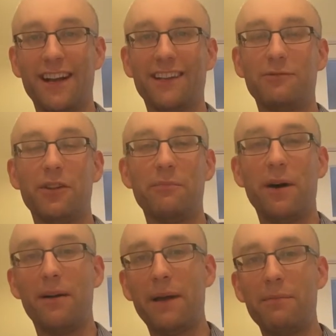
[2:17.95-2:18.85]
as it were,
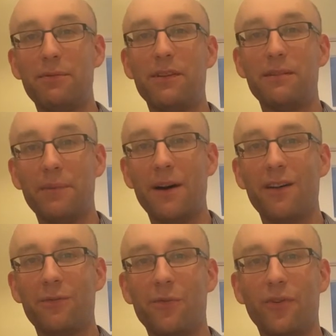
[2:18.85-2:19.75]
the baby with the
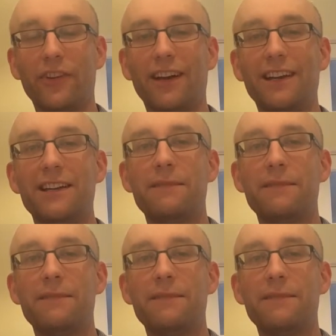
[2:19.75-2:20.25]
bathwater.